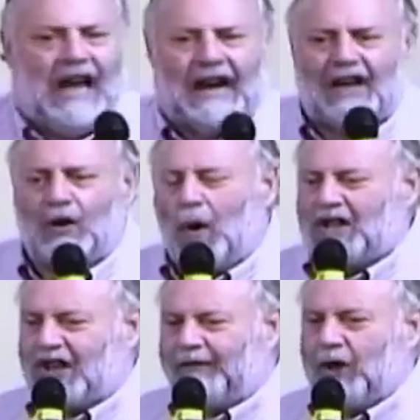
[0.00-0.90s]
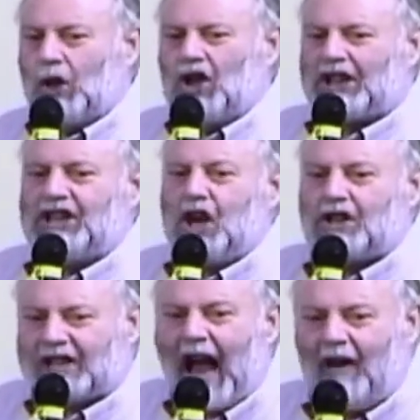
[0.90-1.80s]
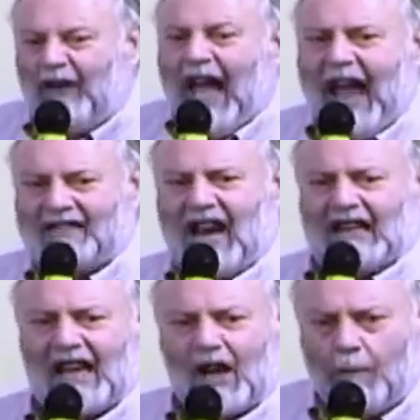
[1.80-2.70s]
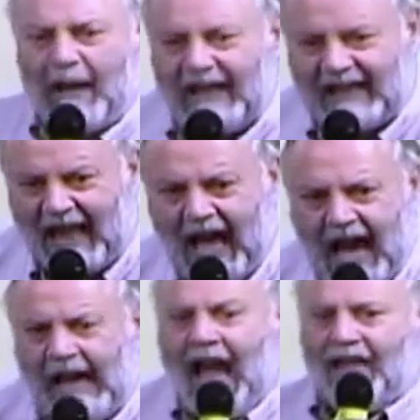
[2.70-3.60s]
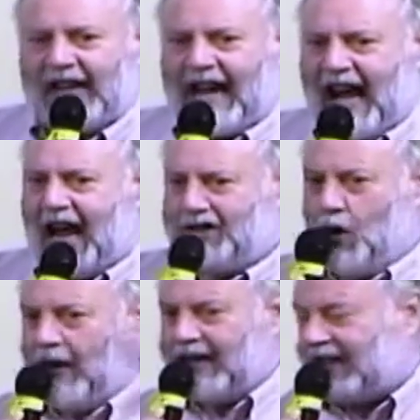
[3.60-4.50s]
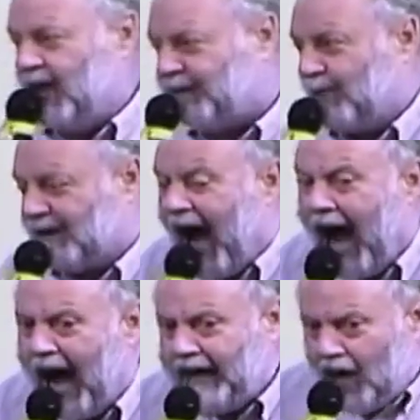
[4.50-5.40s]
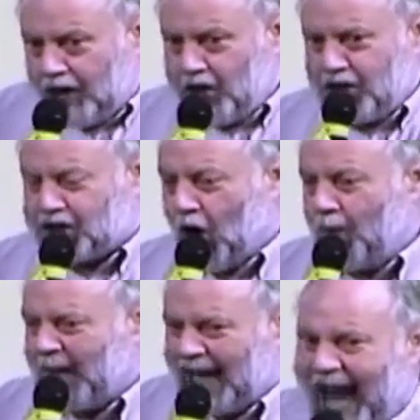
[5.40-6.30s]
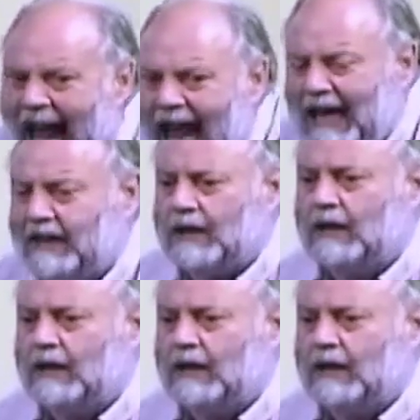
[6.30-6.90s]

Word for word: In other words, if you look at yourself as a little bitty thing that cannot do anything from God, you're just going to be an ant.